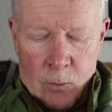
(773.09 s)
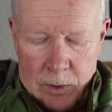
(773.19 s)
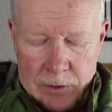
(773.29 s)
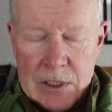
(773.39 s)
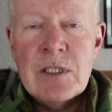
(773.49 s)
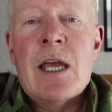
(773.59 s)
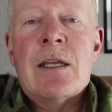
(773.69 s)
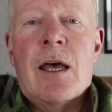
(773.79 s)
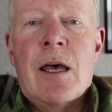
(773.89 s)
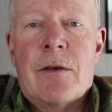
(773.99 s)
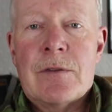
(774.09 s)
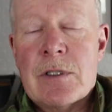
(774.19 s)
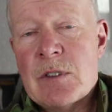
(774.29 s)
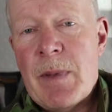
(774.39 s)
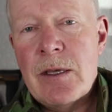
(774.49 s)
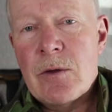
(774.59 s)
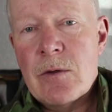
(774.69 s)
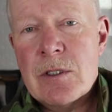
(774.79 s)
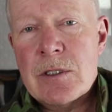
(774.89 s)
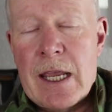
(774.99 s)
with a set of
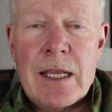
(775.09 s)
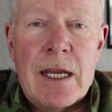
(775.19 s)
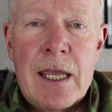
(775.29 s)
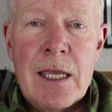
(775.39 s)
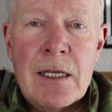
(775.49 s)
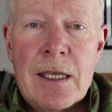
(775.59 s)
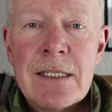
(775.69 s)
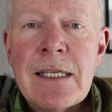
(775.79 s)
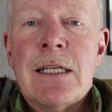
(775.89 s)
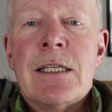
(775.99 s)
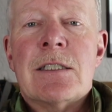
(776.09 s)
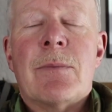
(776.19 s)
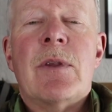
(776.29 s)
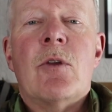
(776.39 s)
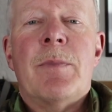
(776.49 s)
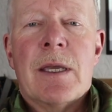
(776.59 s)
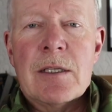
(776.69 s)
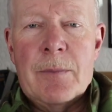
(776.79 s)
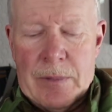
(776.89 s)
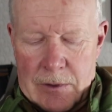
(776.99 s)
suspenders, secondhand ideally, something you
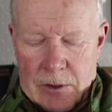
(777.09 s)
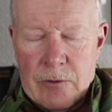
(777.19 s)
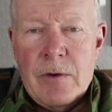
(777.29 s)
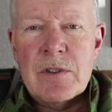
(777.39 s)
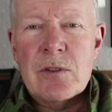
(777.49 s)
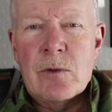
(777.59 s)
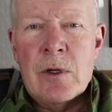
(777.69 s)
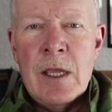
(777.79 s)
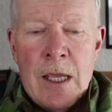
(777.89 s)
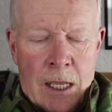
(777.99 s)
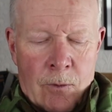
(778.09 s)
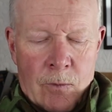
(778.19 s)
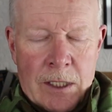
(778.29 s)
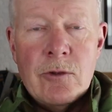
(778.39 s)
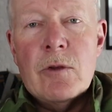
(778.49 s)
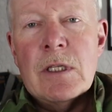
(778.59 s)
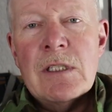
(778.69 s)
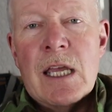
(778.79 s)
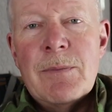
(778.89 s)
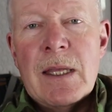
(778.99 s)
picked up at the thrift store, either the
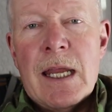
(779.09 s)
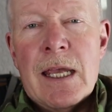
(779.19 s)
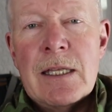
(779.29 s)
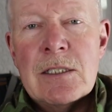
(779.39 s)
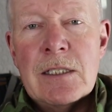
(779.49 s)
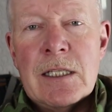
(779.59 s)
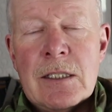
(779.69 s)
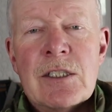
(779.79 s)
type that has the